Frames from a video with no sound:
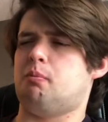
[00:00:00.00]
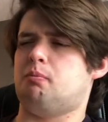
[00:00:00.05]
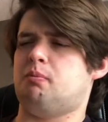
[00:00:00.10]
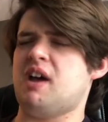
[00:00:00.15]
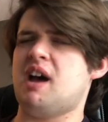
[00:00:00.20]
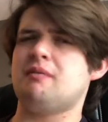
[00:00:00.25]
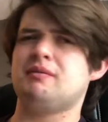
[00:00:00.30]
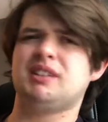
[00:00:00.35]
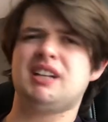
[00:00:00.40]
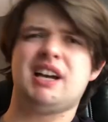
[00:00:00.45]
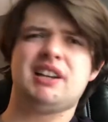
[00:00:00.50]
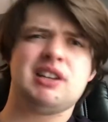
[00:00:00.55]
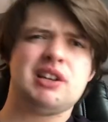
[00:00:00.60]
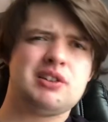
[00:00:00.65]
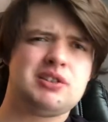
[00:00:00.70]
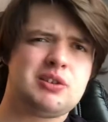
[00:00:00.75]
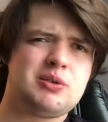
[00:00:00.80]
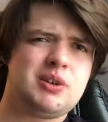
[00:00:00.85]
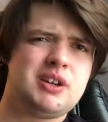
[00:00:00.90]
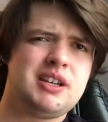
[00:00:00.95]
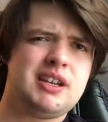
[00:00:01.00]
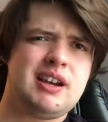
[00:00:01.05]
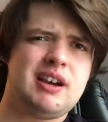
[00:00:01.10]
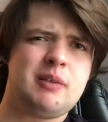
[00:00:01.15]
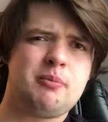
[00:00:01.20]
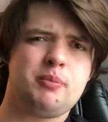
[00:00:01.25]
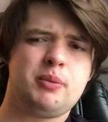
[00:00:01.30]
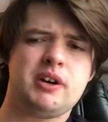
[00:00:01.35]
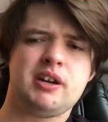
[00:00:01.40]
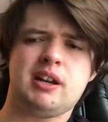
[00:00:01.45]
Haven't gotten into it
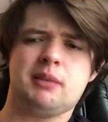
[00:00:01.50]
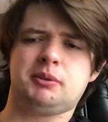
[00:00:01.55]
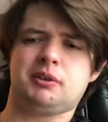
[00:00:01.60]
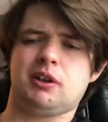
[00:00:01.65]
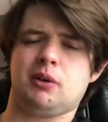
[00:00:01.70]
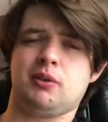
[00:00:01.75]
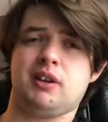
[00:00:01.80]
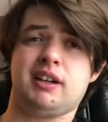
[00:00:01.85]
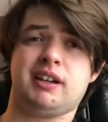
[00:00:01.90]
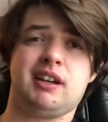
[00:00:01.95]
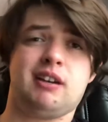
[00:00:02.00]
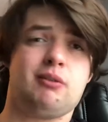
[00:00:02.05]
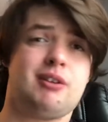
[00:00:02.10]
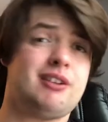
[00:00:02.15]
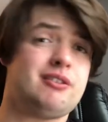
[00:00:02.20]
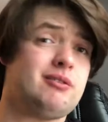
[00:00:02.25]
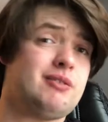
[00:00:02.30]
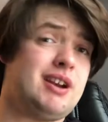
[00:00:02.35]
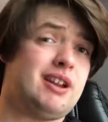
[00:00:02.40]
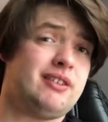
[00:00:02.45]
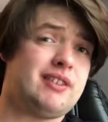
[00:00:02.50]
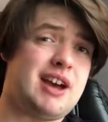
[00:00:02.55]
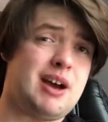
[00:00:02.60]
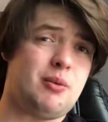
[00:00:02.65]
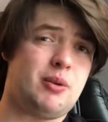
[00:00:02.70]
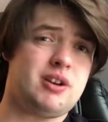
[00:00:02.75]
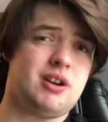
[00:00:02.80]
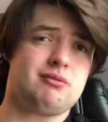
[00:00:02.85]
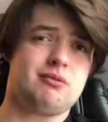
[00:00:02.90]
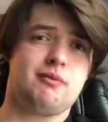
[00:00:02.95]
yet, but I'm sure when I get around to reading that
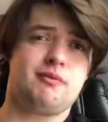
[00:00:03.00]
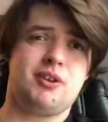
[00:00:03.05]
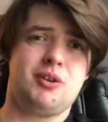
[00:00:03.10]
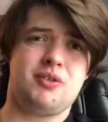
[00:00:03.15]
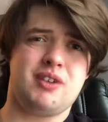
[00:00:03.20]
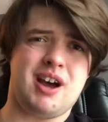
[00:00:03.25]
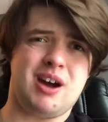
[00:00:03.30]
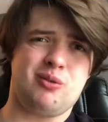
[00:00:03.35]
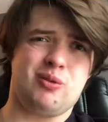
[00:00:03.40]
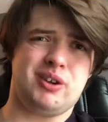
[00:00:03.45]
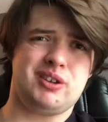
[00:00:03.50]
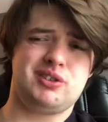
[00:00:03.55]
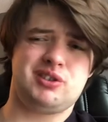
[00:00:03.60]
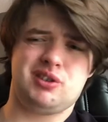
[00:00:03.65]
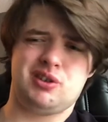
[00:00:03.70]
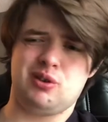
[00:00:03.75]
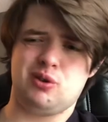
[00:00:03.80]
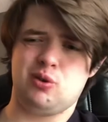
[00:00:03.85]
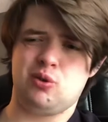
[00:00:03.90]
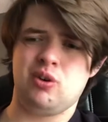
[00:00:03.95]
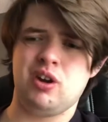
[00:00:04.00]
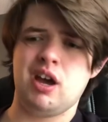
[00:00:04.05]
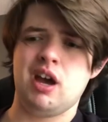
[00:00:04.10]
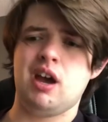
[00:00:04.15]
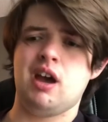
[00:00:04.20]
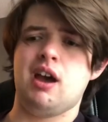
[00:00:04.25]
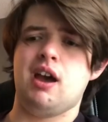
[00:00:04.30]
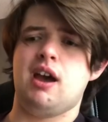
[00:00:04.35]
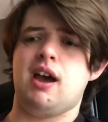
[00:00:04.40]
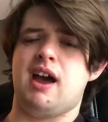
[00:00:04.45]
one, I'll review that one too.
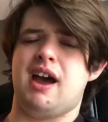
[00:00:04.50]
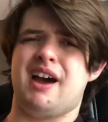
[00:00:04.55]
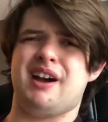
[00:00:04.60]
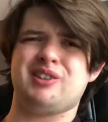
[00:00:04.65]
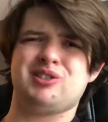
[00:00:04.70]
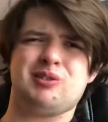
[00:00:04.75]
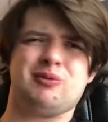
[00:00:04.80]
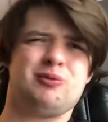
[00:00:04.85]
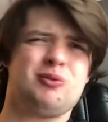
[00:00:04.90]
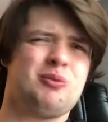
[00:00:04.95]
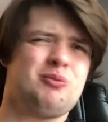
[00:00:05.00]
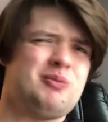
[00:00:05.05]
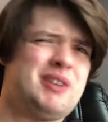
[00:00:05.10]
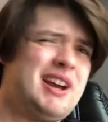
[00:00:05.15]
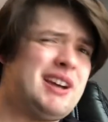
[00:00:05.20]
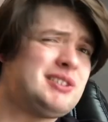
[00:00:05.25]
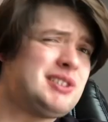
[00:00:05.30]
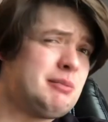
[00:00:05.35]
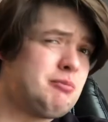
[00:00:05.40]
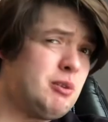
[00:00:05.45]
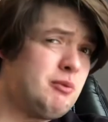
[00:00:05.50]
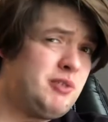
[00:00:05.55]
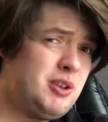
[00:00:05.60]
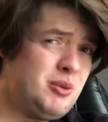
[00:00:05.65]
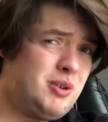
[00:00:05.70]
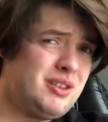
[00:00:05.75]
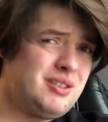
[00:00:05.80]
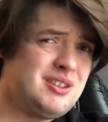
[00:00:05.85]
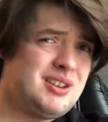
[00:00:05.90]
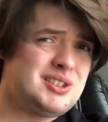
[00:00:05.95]
As of as I'm
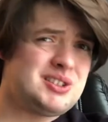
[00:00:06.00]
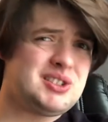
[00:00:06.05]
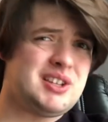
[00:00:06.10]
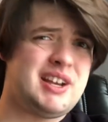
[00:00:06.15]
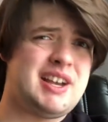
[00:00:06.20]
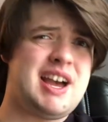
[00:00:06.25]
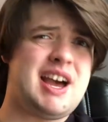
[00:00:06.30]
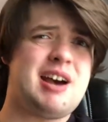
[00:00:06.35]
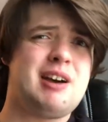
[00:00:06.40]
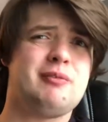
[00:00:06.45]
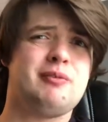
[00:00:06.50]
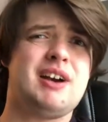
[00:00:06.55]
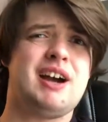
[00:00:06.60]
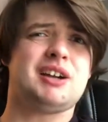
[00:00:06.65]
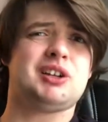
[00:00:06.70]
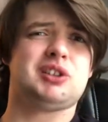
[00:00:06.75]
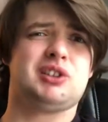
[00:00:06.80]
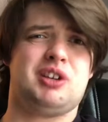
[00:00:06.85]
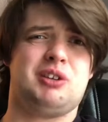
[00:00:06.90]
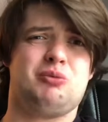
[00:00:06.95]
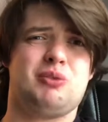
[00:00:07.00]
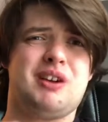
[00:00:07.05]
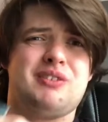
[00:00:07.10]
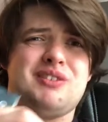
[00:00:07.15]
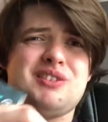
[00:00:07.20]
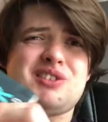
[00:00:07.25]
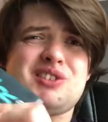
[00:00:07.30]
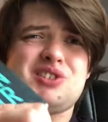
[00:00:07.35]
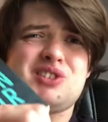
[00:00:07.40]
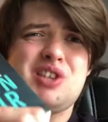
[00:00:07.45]
reviewing this, I have actually read
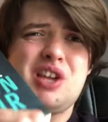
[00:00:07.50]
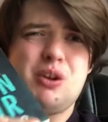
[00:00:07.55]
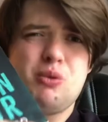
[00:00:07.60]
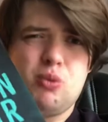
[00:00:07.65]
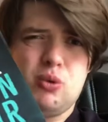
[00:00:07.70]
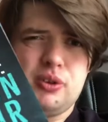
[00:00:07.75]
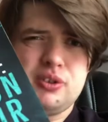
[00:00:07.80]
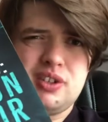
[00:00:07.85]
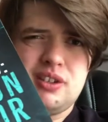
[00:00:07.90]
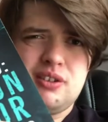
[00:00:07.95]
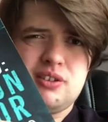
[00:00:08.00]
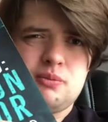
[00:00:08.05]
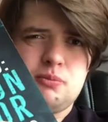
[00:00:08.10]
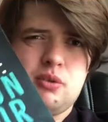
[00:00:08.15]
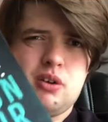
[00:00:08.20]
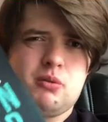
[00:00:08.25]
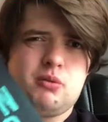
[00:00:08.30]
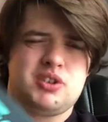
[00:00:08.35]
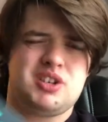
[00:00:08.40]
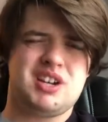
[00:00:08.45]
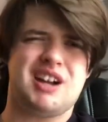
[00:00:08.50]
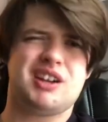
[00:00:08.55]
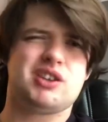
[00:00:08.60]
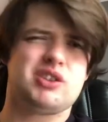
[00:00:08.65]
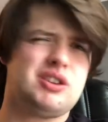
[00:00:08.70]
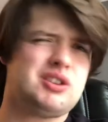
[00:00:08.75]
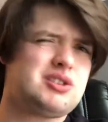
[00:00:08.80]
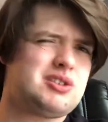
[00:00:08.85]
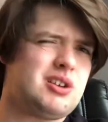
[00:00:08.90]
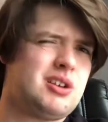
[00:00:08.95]
the sequel to this book, which
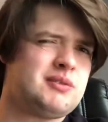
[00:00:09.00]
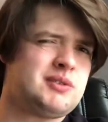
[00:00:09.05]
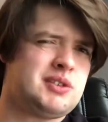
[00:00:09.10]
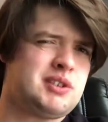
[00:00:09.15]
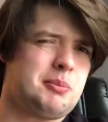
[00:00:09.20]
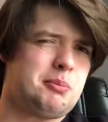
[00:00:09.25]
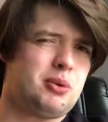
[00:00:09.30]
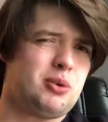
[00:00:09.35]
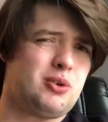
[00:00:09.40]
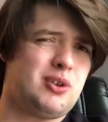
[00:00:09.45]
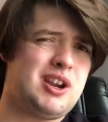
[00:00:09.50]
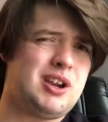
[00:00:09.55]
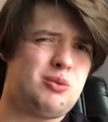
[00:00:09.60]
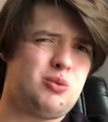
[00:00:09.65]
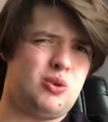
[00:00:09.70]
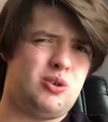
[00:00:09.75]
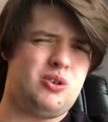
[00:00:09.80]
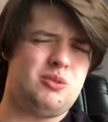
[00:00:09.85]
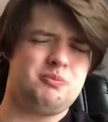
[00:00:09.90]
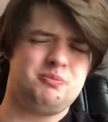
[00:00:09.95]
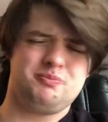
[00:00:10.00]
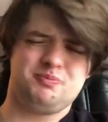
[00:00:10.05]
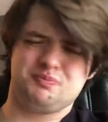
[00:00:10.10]
actually serves as a prequel